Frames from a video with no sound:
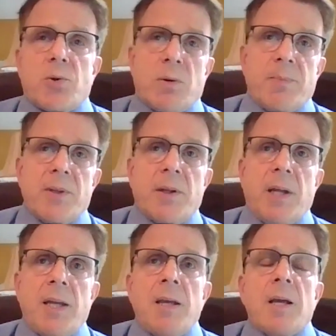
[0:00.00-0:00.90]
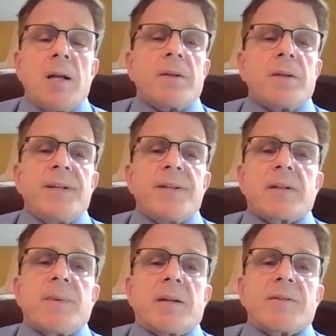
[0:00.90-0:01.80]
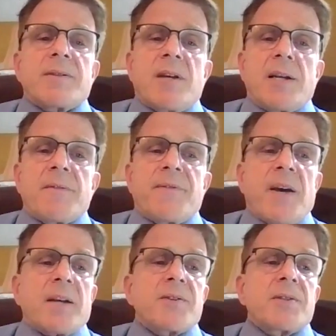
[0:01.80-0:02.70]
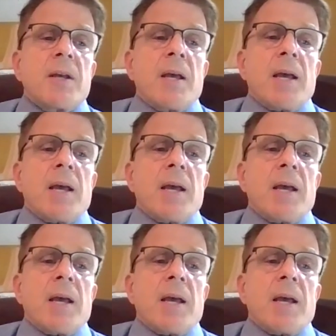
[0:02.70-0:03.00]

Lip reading: durability, the least amount of side effects,